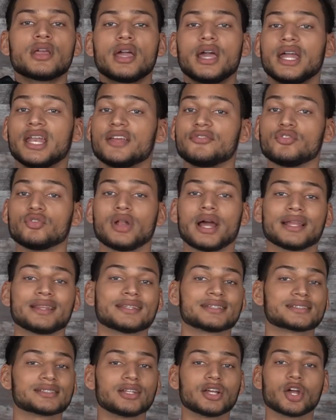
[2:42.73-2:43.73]
And if you like
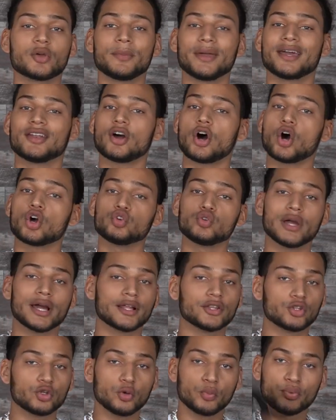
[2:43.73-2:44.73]
this look, man, all you
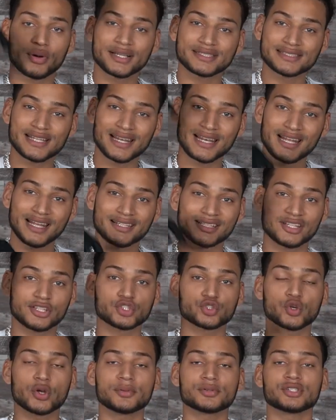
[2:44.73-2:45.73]
gotta do, press that link in the
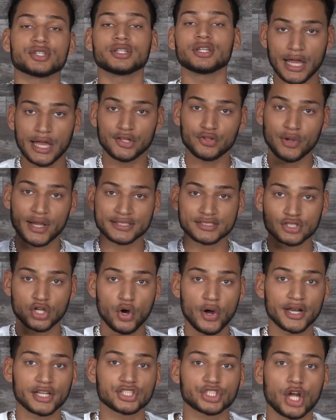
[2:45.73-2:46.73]
description, and you guys can go
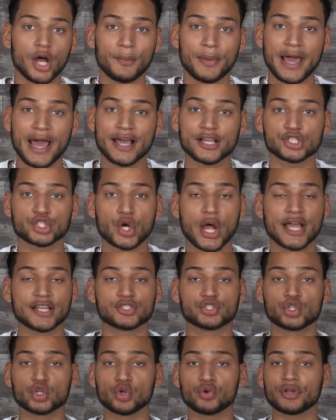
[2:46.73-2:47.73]
ahead and shop at
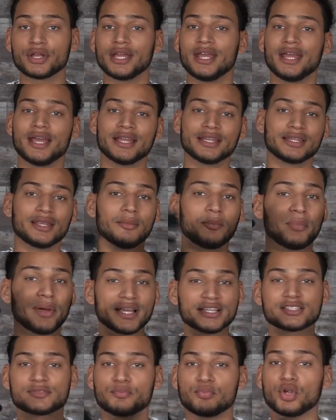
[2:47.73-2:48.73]
Astroice Jewelry, the
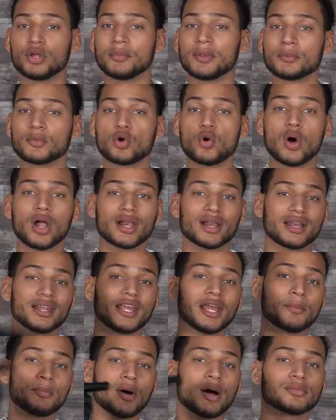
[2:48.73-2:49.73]
best premium quality
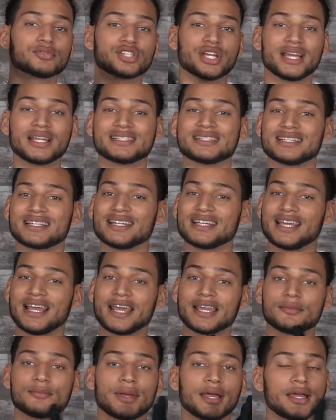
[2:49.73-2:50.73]
hip hop chains in the
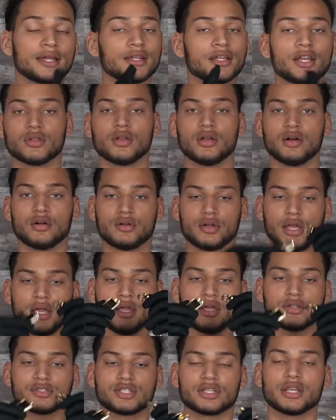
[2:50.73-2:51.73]
game, man.
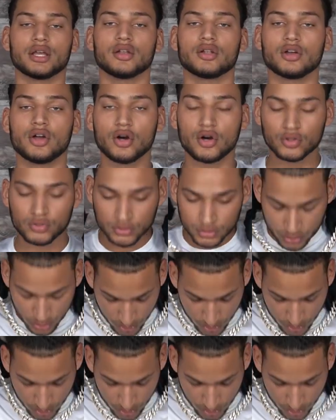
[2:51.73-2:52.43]
Okay, here's the yellow gold.